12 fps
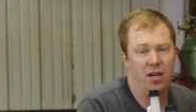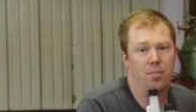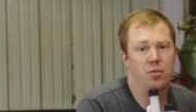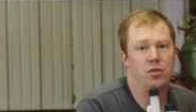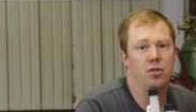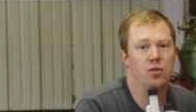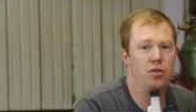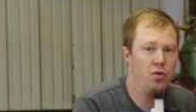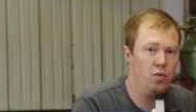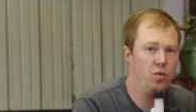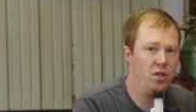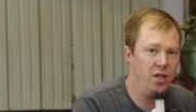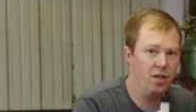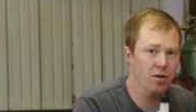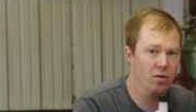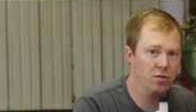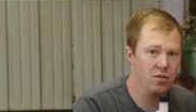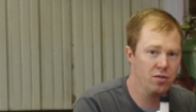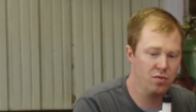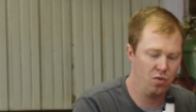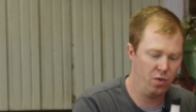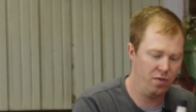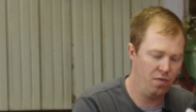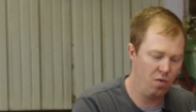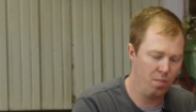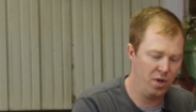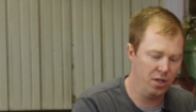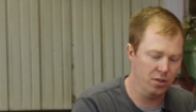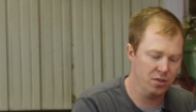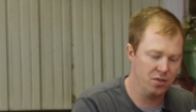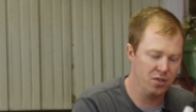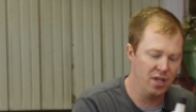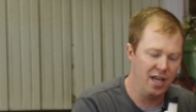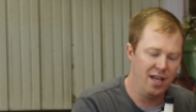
up to two years, twenty-four months.